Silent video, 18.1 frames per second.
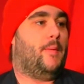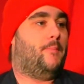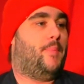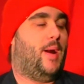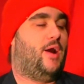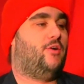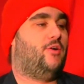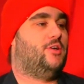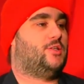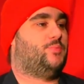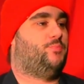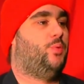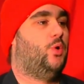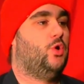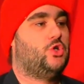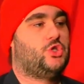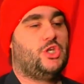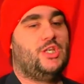Parents
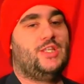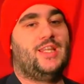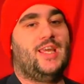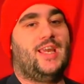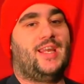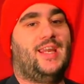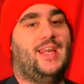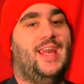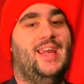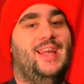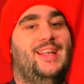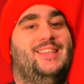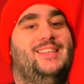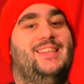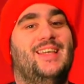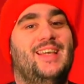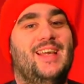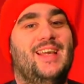pushing their
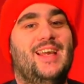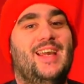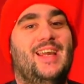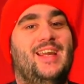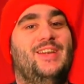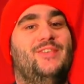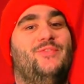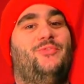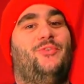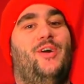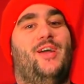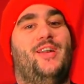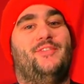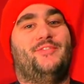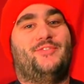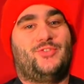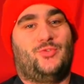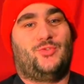kids in front
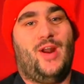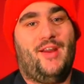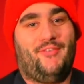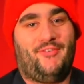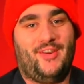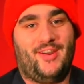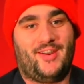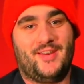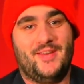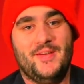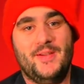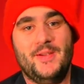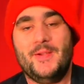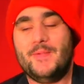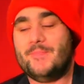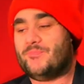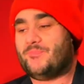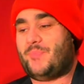of traffic.
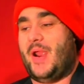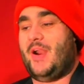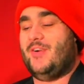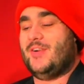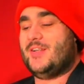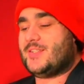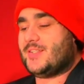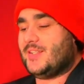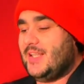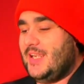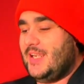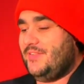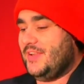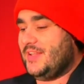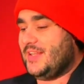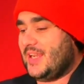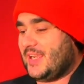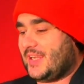Parents
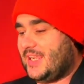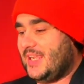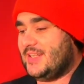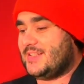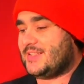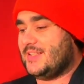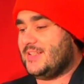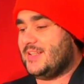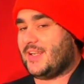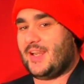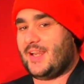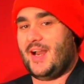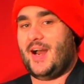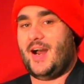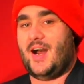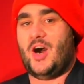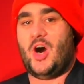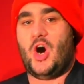leaving their kids in the
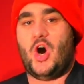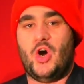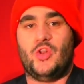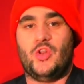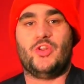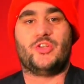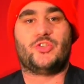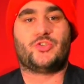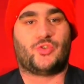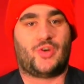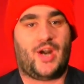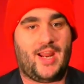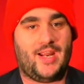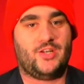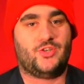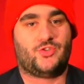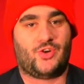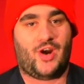car on the
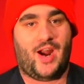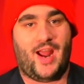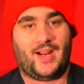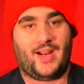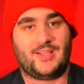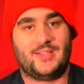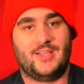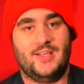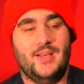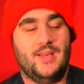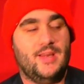train tracks.